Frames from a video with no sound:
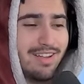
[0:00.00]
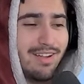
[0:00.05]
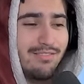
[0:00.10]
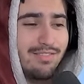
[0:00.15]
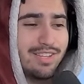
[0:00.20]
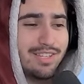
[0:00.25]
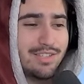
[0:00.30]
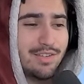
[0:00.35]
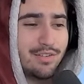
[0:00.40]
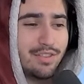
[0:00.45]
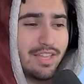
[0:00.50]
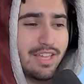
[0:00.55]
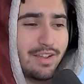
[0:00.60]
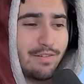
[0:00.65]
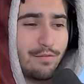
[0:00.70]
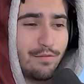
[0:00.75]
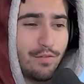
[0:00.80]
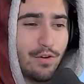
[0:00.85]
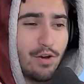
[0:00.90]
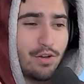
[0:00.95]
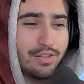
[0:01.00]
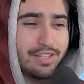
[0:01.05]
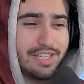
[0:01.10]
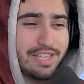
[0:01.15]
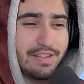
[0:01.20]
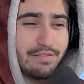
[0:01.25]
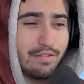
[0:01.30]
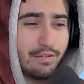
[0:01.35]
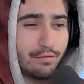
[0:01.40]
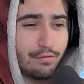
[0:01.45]
of this thing fall
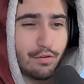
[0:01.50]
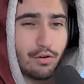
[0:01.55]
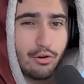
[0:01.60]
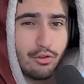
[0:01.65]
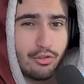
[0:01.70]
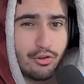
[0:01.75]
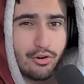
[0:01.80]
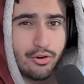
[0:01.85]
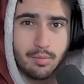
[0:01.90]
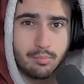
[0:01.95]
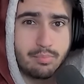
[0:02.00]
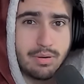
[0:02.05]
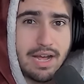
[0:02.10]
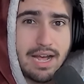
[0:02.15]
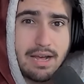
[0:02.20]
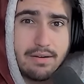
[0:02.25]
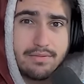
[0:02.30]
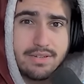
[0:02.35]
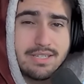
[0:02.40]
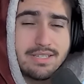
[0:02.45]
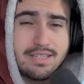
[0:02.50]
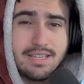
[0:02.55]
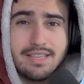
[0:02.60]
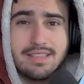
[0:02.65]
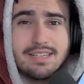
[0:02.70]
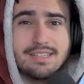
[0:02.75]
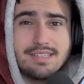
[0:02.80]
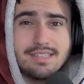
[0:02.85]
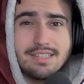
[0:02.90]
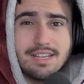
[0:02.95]
even further. But obviously,
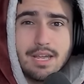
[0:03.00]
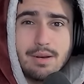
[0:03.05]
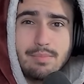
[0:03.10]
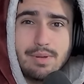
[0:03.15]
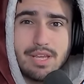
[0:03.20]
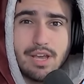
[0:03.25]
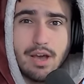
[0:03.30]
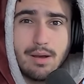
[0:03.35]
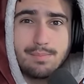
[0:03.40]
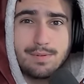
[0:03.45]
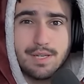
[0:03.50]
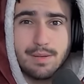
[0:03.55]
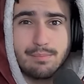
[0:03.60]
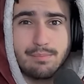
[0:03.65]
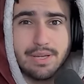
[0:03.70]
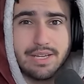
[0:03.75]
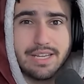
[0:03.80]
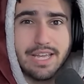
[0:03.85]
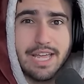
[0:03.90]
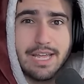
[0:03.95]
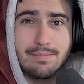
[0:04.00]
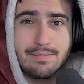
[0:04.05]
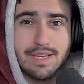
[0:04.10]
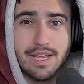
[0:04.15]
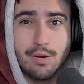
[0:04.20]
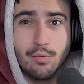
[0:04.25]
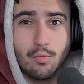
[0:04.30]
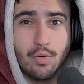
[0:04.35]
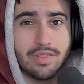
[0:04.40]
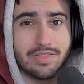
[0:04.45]
this is going to be up to big games
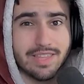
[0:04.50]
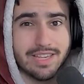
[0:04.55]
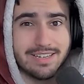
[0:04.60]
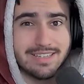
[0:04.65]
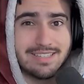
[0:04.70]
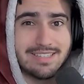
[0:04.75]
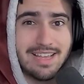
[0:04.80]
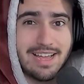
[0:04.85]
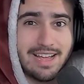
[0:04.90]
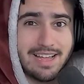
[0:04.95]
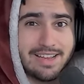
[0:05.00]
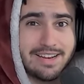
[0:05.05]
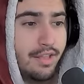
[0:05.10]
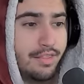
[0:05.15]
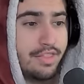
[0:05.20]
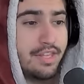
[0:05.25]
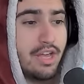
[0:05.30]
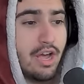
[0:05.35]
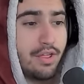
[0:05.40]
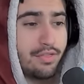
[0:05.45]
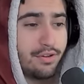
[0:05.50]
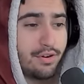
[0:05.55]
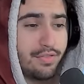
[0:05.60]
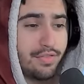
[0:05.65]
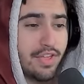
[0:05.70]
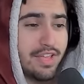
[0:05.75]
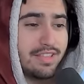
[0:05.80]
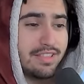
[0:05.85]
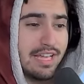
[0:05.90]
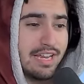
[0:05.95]
and what they decide. The other
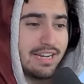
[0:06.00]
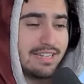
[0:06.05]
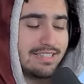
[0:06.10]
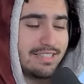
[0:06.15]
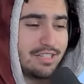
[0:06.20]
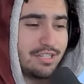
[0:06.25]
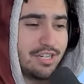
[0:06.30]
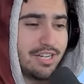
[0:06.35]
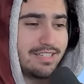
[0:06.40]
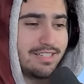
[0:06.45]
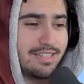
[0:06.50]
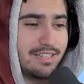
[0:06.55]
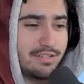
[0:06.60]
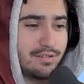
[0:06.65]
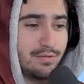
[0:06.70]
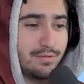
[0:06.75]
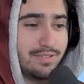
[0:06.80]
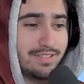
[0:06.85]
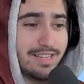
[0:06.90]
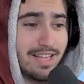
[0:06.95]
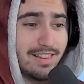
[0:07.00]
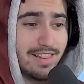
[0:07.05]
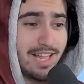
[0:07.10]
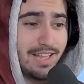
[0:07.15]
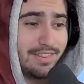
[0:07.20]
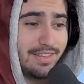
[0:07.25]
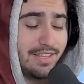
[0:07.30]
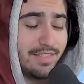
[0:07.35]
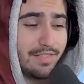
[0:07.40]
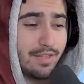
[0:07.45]
thing that I suggested to sell
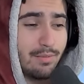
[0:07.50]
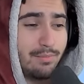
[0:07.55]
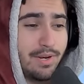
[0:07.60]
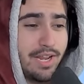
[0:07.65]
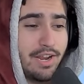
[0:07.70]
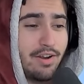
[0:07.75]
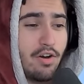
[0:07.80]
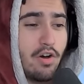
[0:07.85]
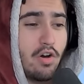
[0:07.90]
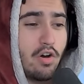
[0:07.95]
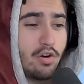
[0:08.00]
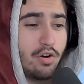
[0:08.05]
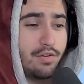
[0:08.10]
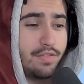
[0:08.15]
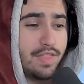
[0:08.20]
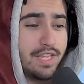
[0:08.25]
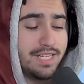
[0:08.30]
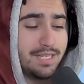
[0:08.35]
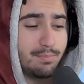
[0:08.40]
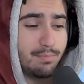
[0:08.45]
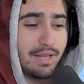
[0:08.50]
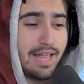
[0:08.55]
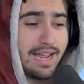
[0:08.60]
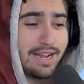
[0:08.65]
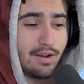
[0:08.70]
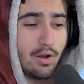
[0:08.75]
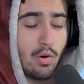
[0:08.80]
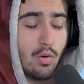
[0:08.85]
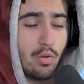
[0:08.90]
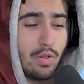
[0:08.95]
on the thumbnail are these
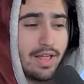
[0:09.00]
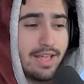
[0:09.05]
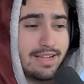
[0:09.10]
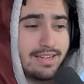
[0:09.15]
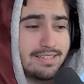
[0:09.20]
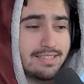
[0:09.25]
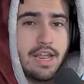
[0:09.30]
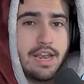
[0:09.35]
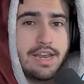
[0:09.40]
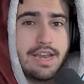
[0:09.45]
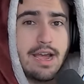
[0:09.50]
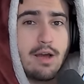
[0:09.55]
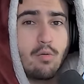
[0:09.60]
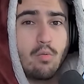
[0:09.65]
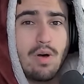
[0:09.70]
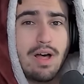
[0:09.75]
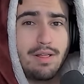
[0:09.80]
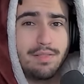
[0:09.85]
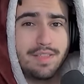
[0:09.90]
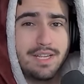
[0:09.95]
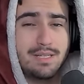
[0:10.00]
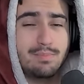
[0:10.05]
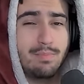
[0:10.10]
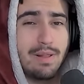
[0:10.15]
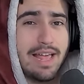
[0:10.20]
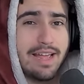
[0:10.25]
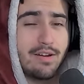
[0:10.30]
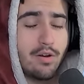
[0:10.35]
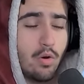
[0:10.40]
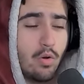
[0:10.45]
black hole eggs. Now, while these
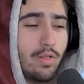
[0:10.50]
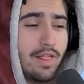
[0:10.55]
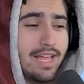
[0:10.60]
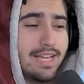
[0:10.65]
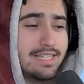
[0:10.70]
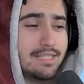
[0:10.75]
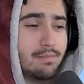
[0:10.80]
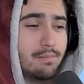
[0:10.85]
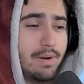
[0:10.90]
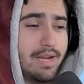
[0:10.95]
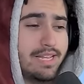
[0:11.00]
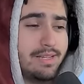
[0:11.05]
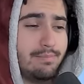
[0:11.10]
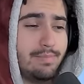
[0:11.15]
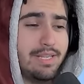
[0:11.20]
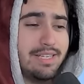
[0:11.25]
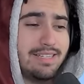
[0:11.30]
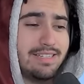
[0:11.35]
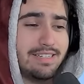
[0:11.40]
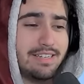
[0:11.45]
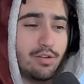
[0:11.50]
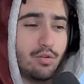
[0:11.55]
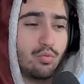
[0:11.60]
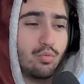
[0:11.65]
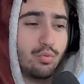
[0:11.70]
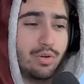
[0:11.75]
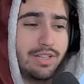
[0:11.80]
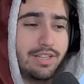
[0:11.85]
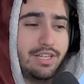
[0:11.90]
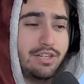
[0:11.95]
black hole eggs might be
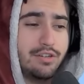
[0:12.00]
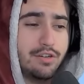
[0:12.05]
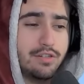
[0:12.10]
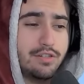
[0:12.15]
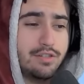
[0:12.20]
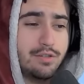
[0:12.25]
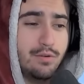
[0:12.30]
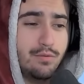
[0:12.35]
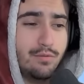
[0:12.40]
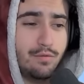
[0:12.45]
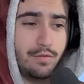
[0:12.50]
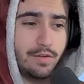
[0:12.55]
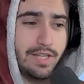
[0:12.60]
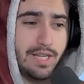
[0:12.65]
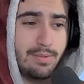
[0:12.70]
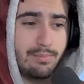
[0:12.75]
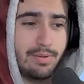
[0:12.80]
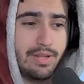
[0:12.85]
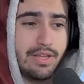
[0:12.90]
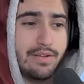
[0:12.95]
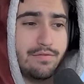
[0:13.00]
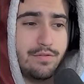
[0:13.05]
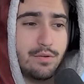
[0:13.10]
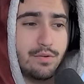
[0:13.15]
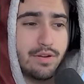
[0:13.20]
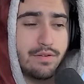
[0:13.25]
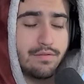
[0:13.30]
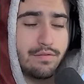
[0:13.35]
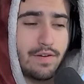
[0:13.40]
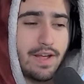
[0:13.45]
still really good to flip if
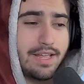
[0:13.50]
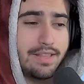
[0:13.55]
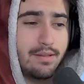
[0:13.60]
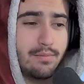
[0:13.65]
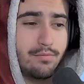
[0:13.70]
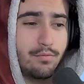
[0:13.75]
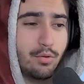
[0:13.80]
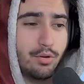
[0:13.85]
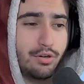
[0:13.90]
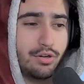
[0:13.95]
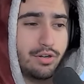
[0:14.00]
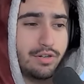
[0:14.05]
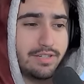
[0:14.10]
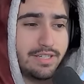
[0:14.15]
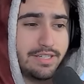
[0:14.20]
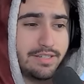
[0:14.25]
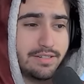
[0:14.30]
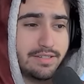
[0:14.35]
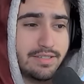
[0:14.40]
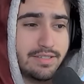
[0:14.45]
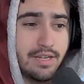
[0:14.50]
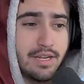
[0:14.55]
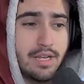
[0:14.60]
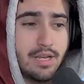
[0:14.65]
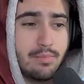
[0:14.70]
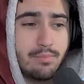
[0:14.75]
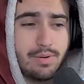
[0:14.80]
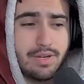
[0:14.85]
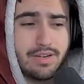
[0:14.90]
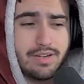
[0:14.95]
you can find them for good deals,
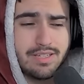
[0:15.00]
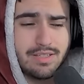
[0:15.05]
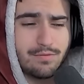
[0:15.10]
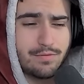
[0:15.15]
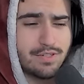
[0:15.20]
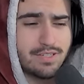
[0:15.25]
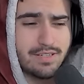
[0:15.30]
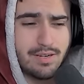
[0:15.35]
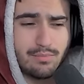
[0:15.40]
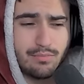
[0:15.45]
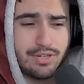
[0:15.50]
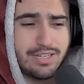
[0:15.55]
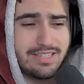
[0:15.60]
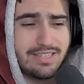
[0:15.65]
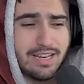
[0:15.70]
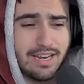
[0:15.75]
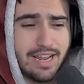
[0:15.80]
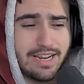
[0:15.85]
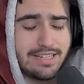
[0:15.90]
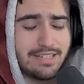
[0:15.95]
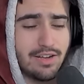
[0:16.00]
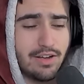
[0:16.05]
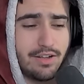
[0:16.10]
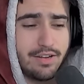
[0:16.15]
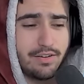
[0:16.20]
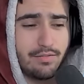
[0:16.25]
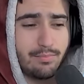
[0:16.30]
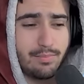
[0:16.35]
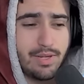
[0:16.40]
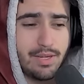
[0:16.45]
because for some reason, a
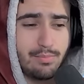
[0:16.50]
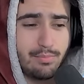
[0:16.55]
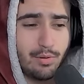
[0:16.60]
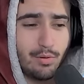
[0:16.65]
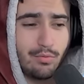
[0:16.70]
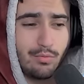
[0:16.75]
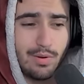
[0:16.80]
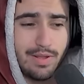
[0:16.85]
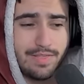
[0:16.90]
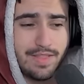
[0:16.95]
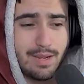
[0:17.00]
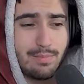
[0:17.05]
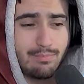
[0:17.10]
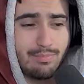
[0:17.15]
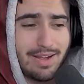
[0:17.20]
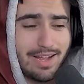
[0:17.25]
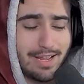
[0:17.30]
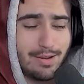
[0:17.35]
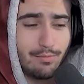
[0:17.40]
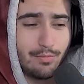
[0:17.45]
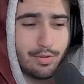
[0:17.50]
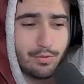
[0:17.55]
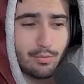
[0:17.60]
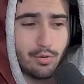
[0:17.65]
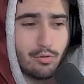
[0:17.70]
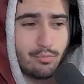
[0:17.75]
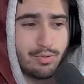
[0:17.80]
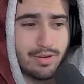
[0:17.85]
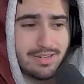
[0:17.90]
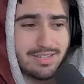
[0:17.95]
ton of people, when they buy them with
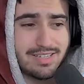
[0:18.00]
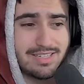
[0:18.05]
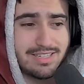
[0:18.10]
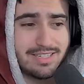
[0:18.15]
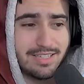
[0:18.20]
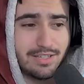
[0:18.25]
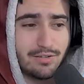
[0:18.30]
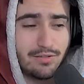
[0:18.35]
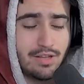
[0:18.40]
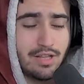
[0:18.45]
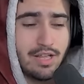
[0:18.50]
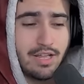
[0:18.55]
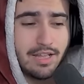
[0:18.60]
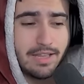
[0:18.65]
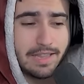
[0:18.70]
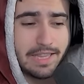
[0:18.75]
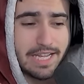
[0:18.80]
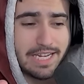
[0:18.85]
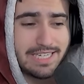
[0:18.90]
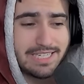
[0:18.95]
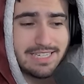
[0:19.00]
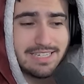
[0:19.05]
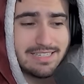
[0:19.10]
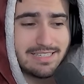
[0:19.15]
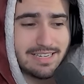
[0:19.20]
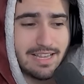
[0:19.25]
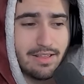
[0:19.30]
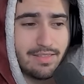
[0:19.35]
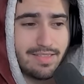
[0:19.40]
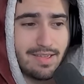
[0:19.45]
Robux, still like to
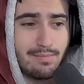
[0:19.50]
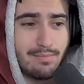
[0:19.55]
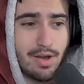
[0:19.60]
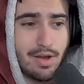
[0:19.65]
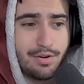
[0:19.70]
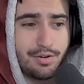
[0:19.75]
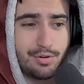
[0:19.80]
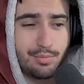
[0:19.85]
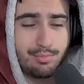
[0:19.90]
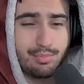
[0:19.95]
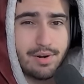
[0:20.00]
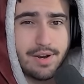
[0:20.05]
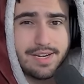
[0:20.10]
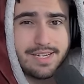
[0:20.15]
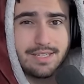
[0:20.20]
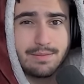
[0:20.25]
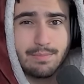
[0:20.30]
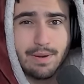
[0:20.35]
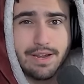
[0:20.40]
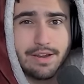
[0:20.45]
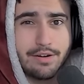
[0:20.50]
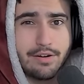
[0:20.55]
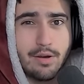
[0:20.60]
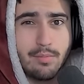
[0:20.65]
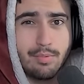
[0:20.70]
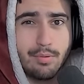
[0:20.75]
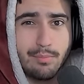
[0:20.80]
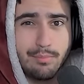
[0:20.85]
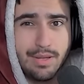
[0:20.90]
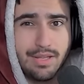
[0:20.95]
sell them underpriced by a
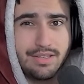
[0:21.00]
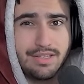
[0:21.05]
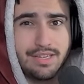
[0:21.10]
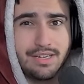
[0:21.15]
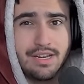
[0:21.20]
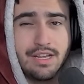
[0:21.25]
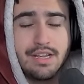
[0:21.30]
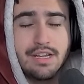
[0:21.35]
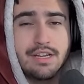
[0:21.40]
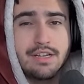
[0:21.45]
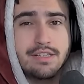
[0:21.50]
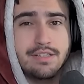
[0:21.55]
couple million.